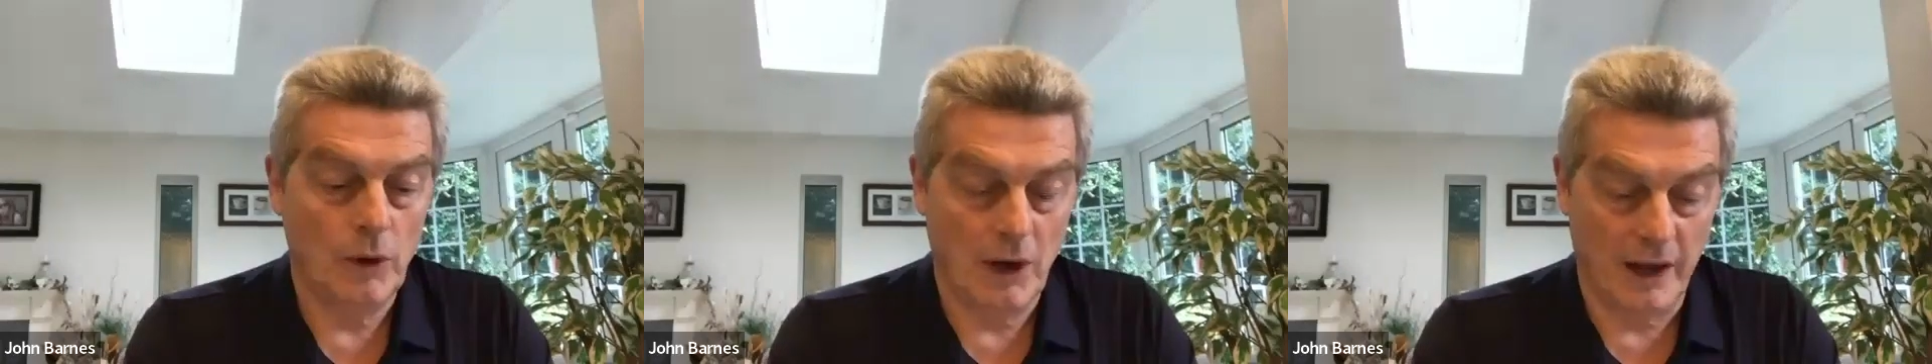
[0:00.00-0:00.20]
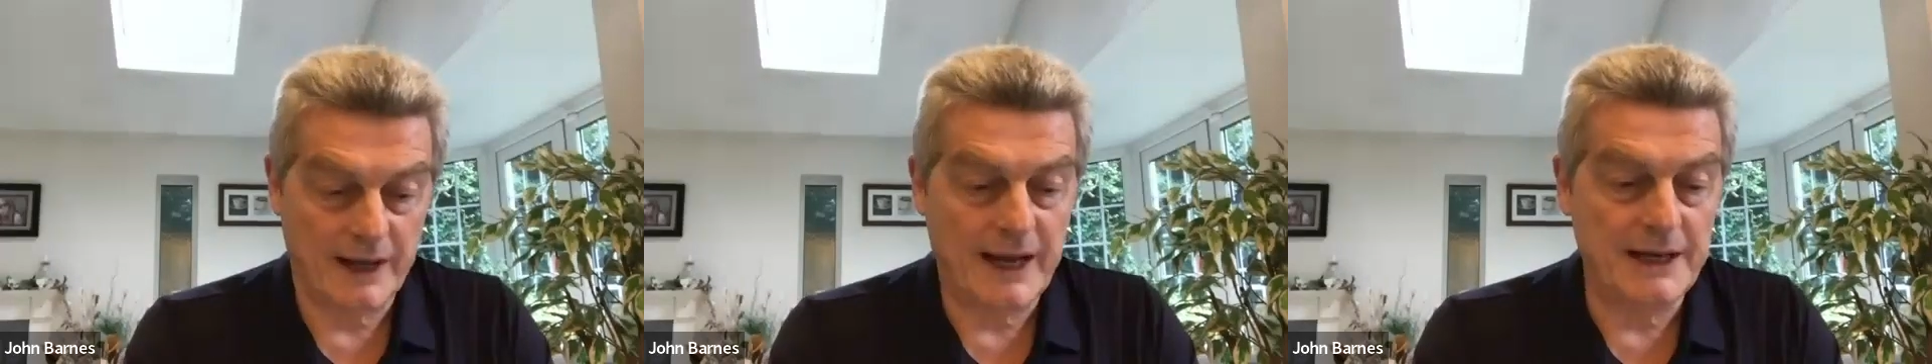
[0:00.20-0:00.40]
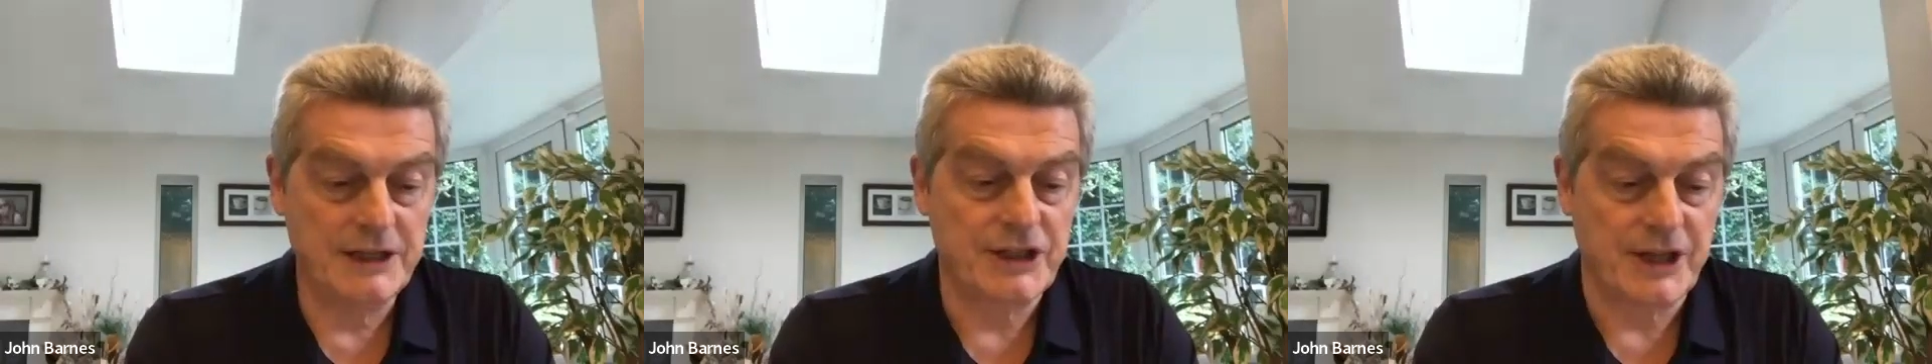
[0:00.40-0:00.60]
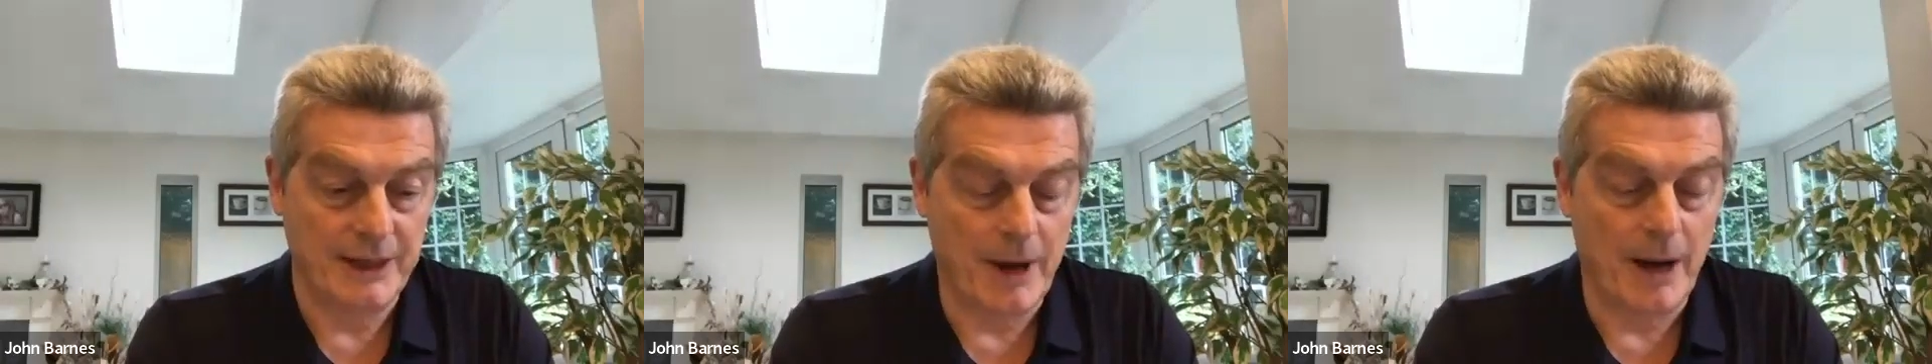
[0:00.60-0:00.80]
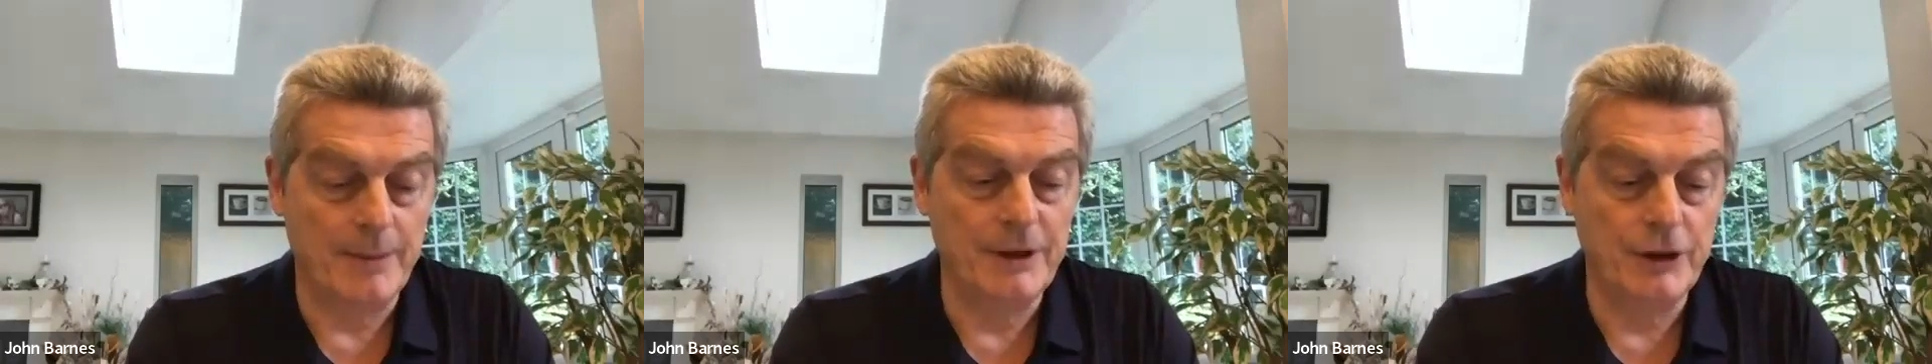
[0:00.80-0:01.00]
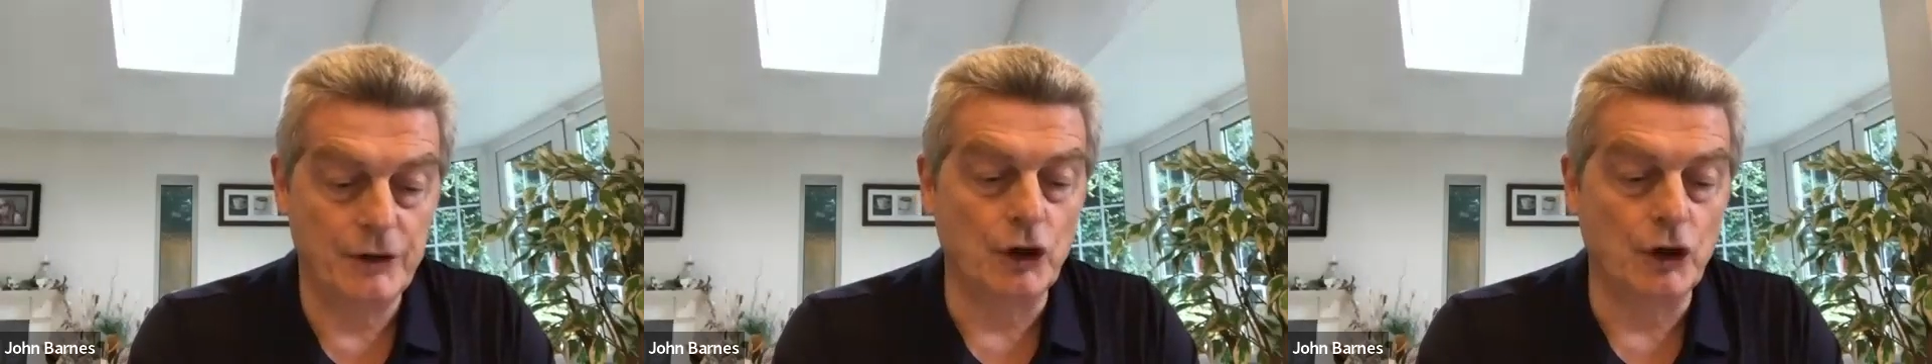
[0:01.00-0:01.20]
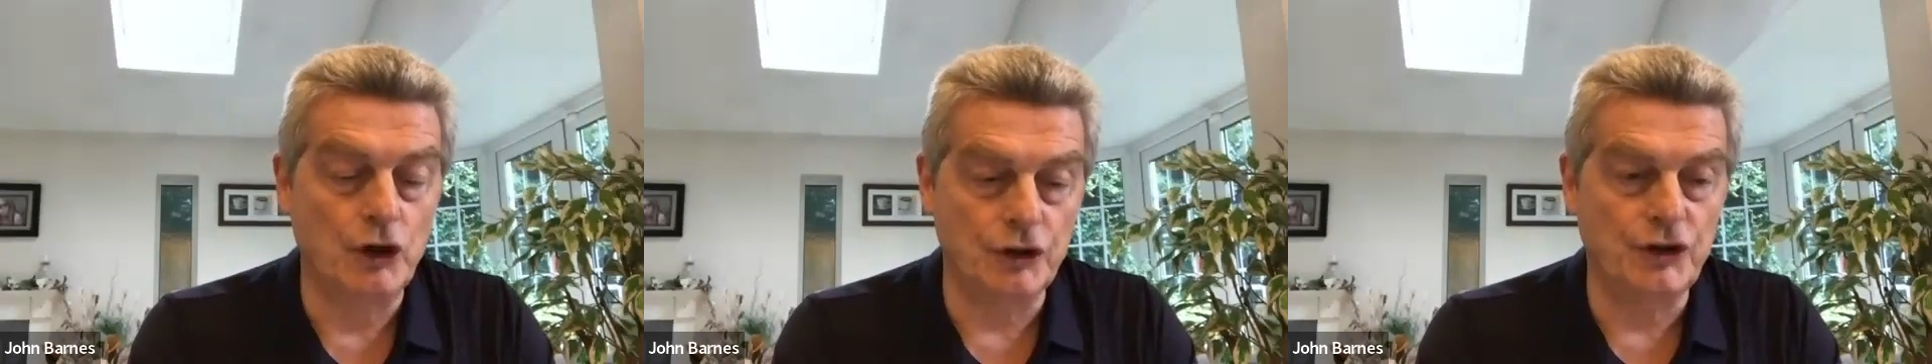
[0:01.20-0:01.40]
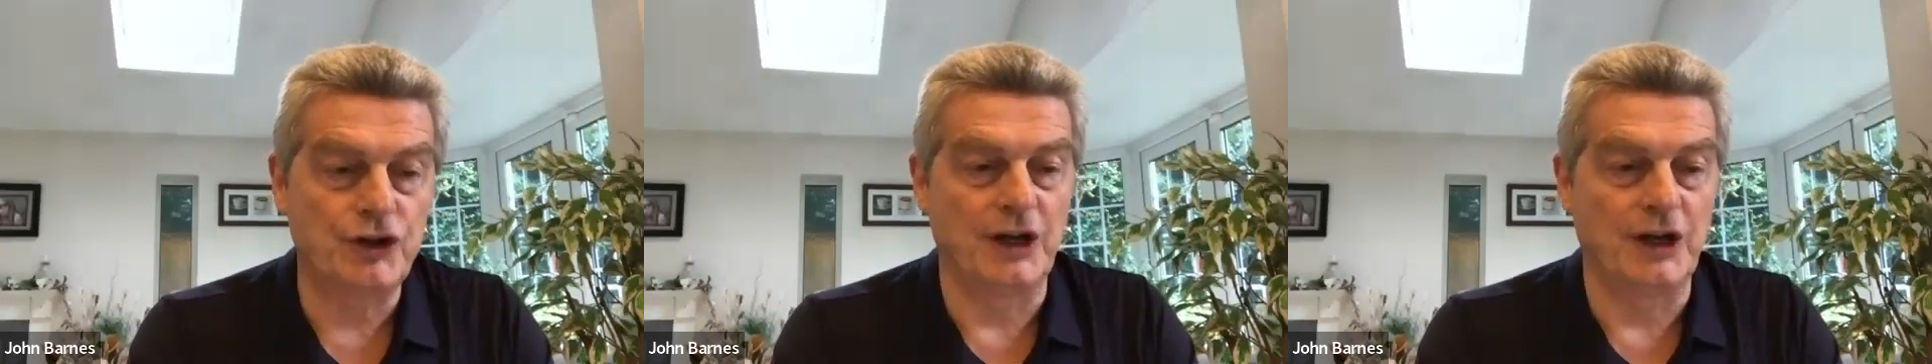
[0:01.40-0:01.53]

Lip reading: like any scheme, I mean, the good